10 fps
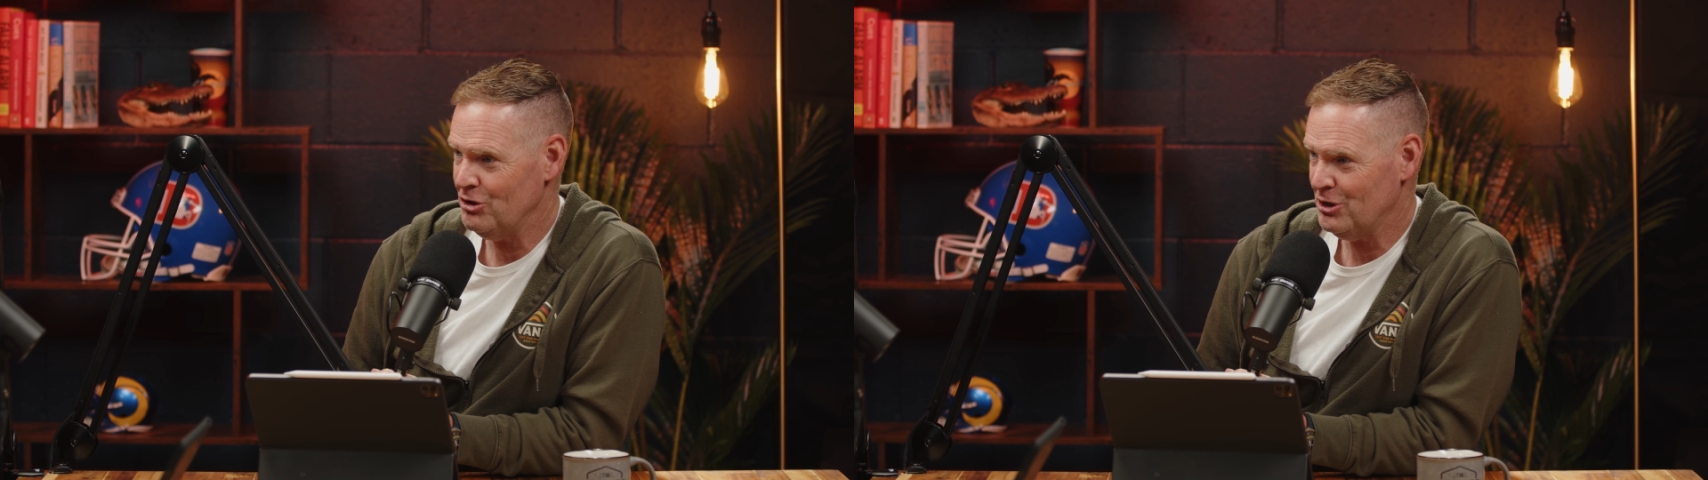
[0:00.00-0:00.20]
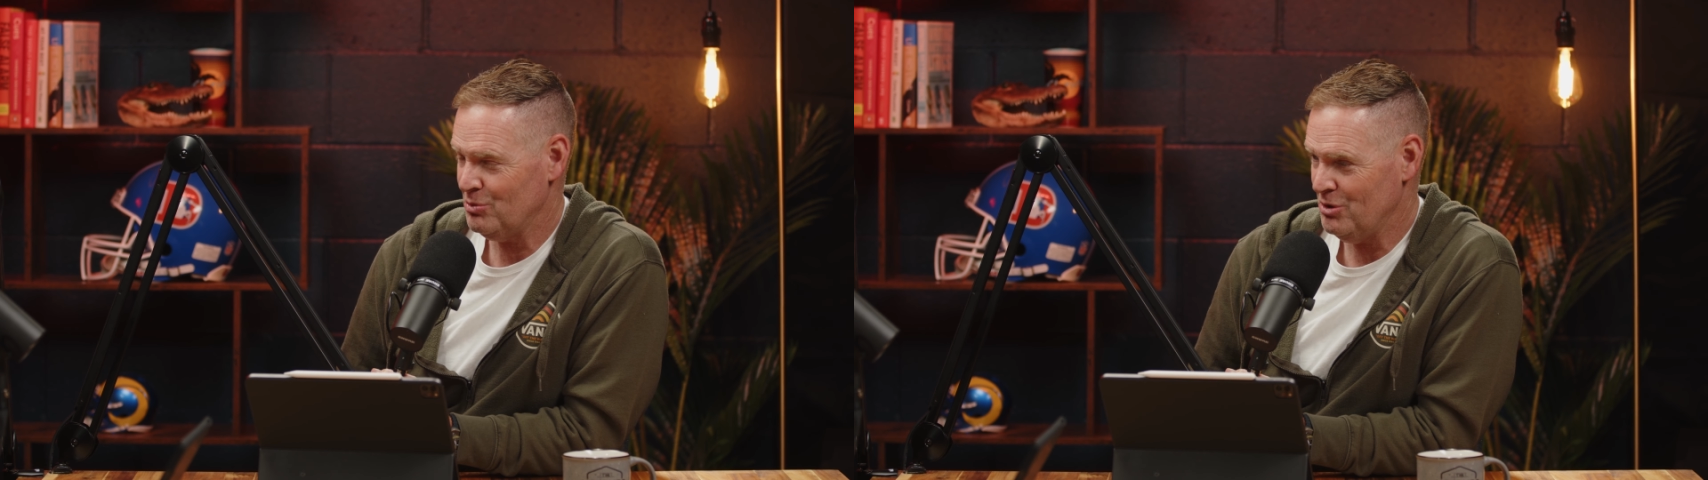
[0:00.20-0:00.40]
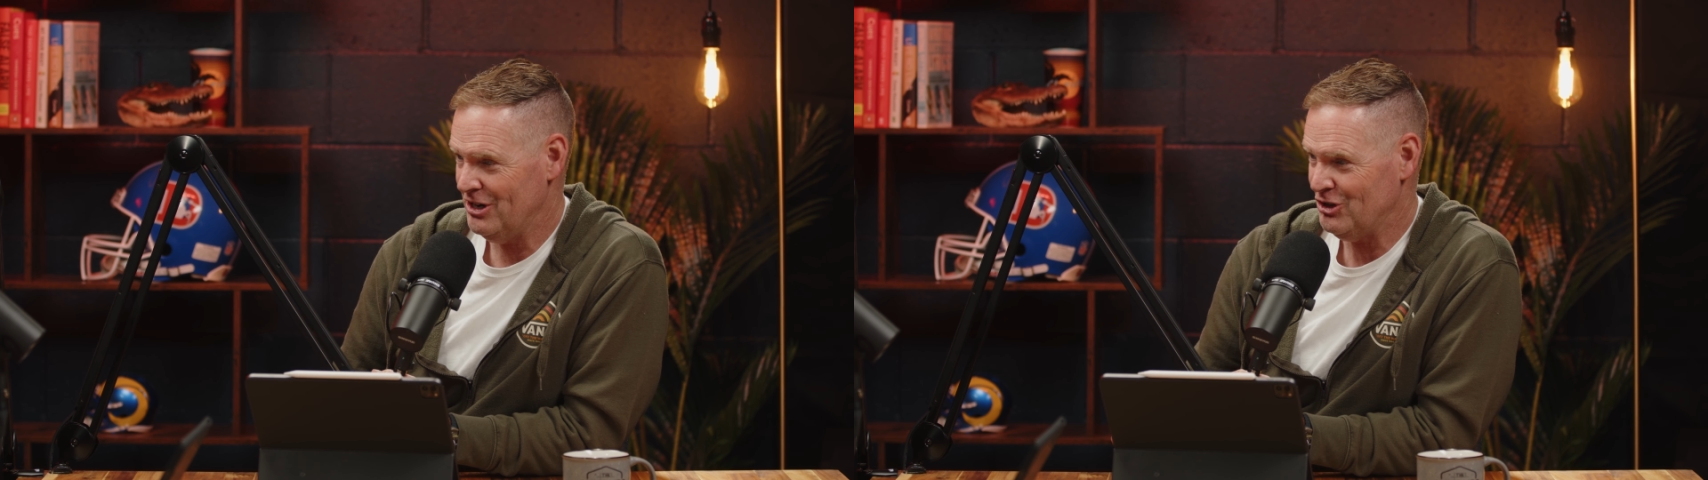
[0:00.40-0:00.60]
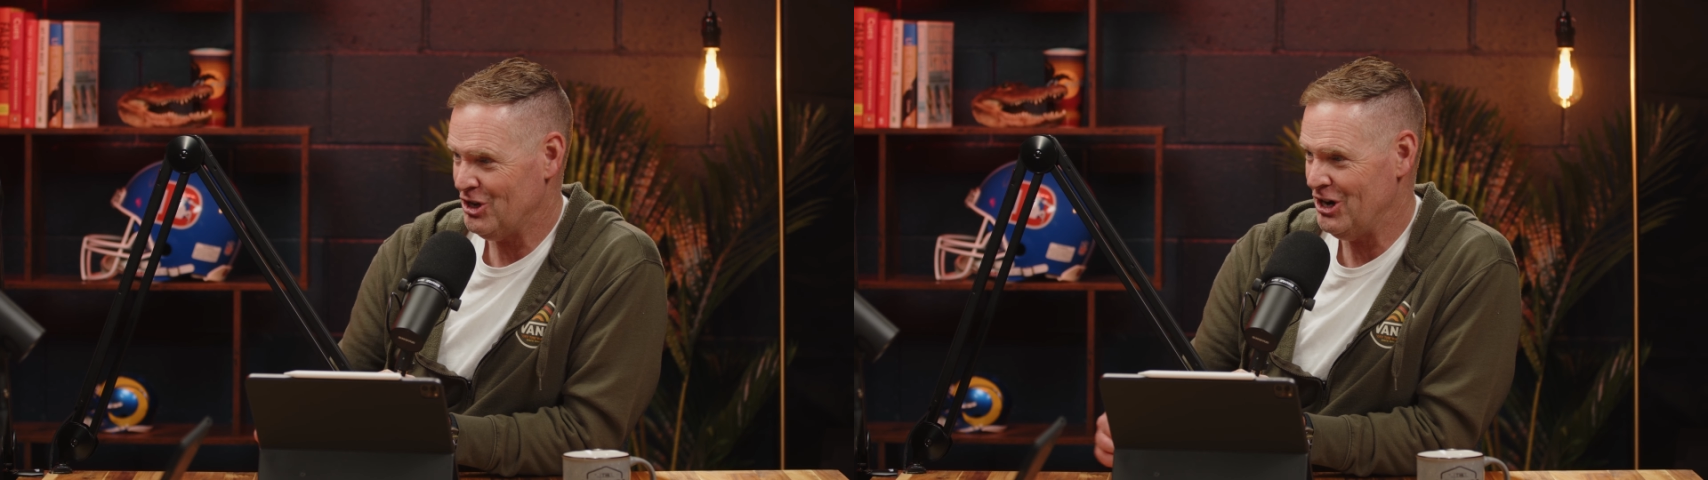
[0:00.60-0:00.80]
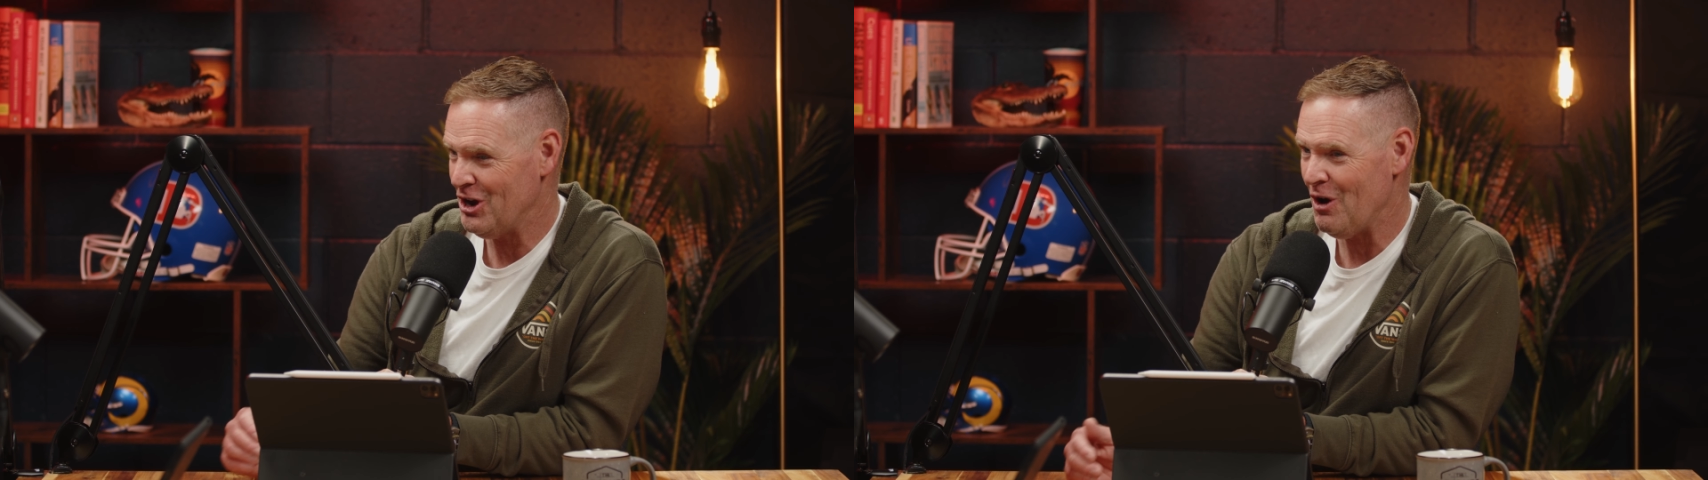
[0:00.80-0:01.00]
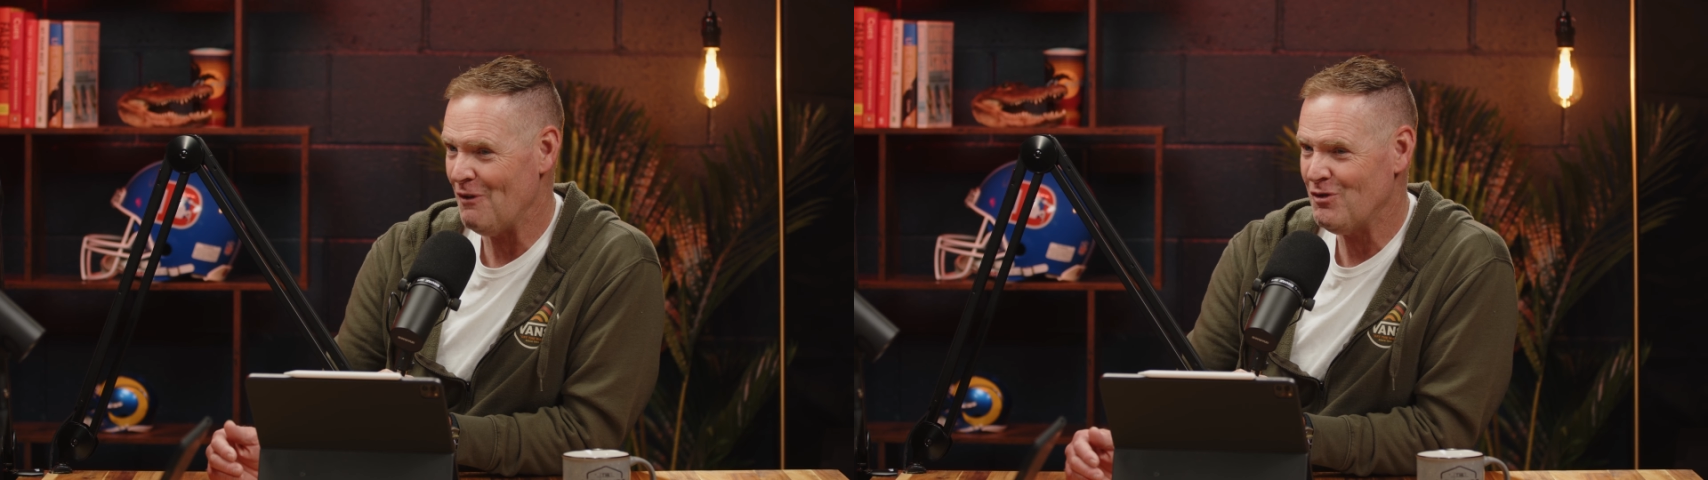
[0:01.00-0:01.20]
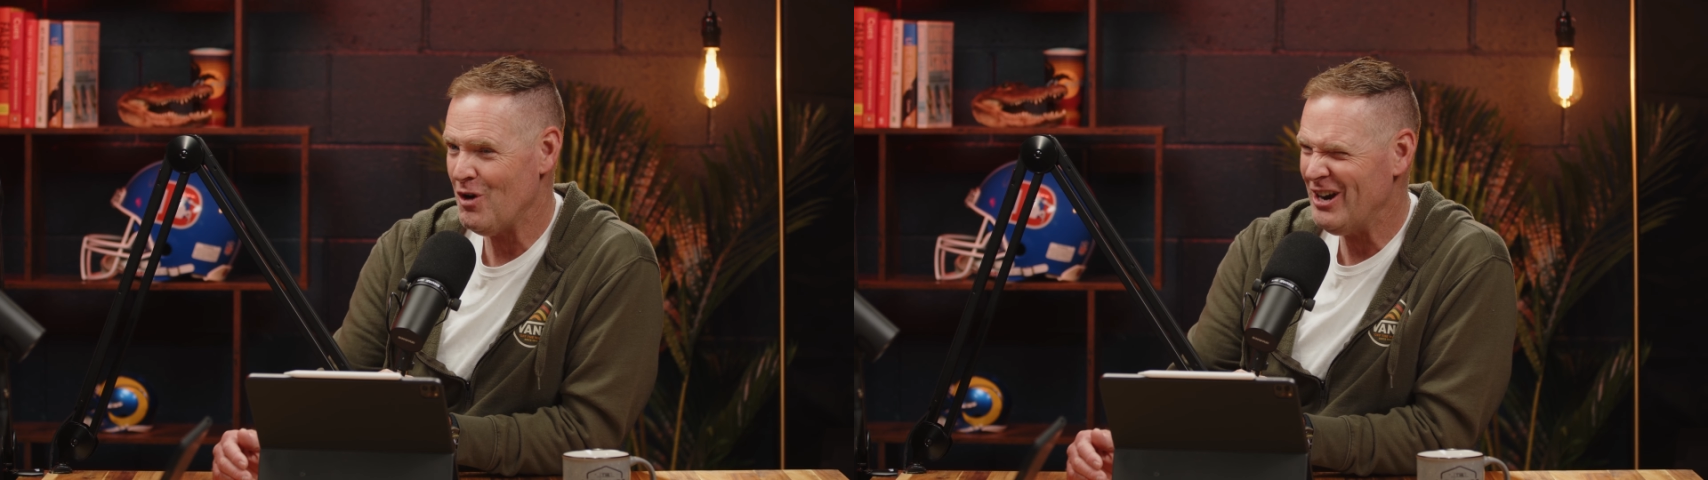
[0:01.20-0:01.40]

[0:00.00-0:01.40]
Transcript: this one is going to go for.